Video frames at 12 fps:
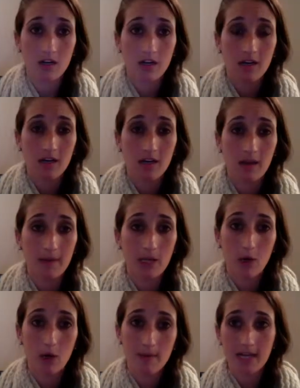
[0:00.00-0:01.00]
I'm going to
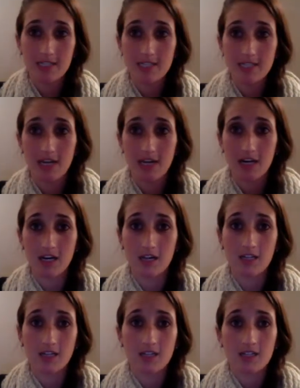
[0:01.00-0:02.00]
go back to here.
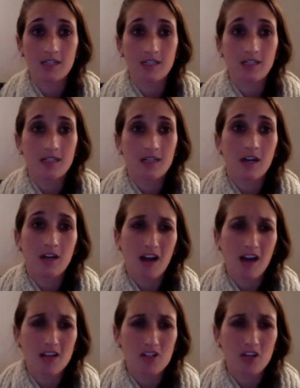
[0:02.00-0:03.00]

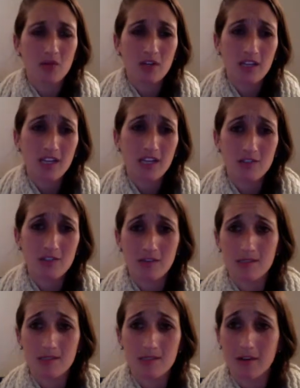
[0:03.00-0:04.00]
Gosh, I really hate doing
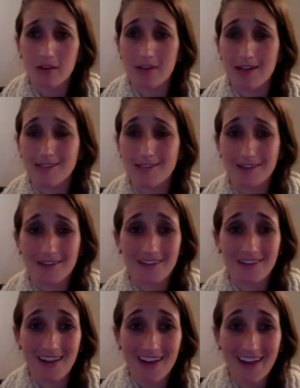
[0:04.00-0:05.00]
this without you guys on the other
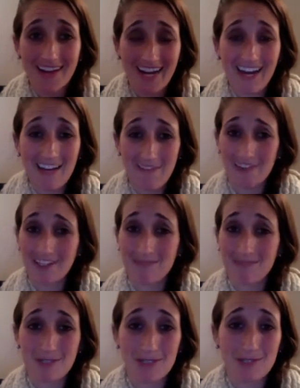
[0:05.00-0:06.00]
line. I feel like
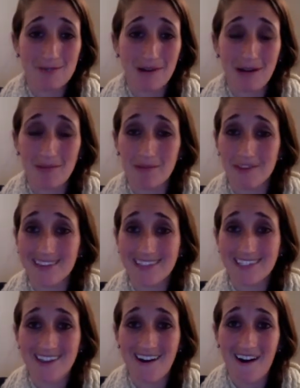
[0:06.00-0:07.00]
I'm just rambling. This
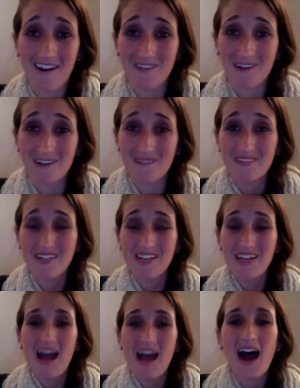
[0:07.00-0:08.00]
is awful.
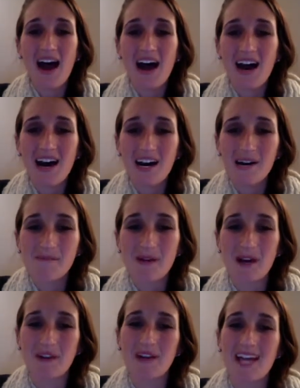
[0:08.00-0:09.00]

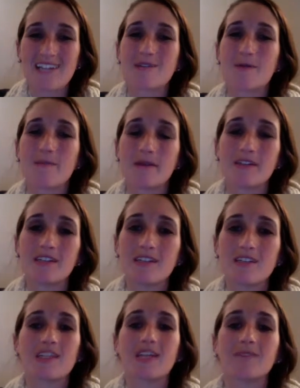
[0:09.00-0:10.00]
Okay, so building
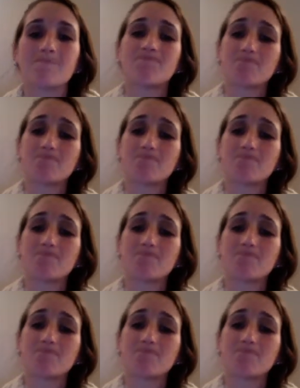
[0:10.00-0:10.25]
your team.